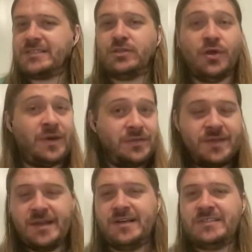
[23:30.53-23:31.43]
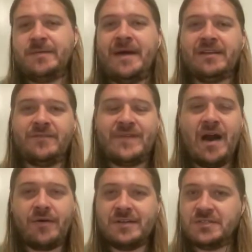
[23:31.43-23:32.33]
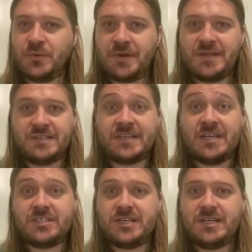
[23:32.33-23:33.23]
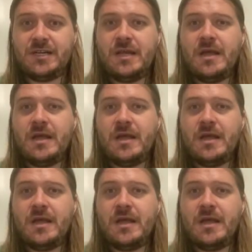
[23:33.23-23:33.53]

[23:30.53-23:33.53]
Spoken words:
glowing things about the Falcons organization.